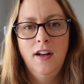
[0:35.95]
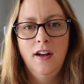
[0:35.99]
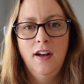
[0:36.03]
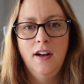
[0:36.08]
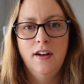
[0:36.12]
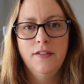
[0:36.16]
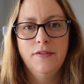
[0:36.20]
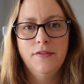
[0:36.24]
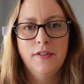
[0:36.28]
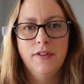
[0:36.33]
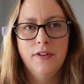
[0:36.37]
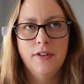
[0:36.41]

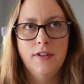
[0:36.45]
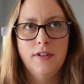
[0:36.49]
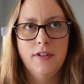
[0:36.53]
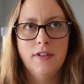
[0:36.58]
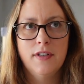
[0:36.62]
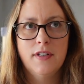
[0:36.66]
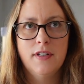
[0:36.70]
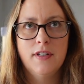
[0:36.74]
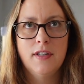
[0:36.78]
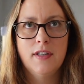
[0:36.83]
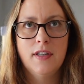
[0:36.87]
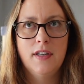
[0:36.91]
I've
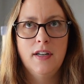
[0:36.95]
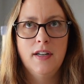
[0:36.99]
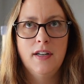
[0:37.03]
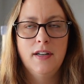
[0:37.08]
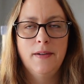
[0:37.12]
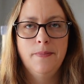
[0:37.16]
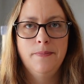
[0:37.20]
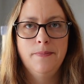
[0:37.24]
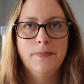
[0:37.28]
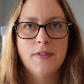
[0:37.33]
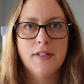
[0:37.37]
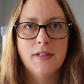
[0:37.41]
got
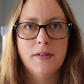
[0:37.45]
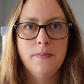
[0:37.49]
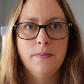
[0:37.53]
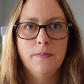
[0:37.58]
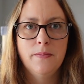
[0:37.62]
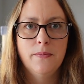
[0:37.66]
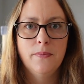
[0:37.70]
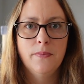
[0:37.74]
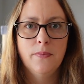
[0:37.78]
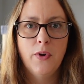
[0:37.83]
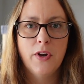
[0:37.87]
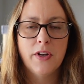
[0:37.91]

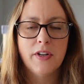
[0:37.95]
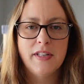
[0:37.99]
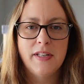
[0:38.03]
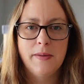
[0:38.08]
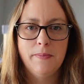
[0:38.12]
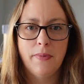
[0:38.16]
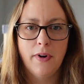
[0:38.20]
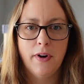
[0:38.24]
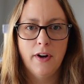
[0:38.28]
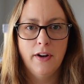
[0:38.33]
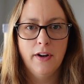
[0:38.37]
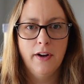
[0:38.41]
some works
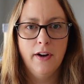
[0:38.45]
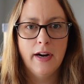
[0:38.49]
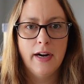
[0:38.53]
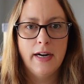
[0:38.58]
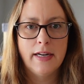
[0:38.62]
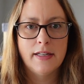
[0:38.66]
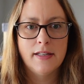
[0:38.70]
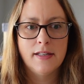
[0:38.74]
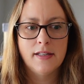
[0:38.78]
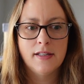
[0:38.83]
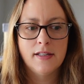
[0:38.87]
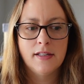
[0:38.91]
in
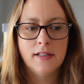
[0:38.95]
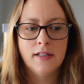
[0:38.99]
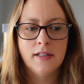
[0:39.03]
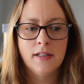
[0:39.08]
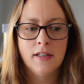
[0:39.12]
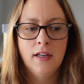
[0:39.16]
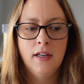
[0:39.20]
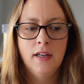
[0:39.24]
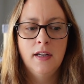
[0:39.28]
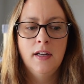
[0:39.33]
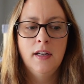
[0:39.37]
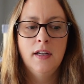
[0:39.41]

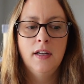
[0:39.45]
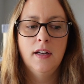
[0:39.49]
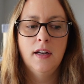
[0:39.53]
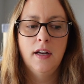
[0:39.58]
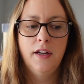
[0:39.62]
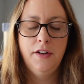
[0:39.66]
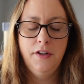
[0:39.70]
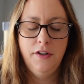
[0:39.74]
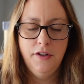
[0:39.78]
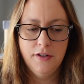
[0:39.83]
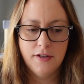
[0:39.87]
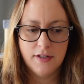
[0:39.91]
progress, a
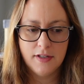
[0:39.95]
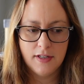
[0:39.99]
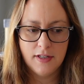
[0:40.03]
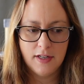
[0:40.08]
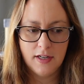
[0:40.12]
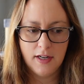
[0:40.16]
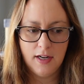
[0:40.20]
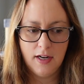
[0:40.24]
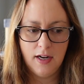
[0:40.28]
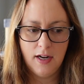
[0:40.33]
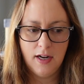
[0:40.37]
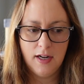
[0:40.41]
new
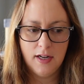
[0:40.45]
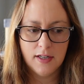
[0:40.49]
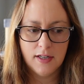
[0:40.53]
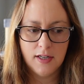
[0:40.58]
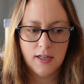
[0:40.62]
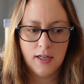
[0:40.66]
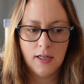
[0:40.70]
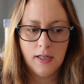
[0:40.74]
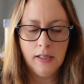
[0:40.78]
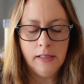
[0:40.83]
start,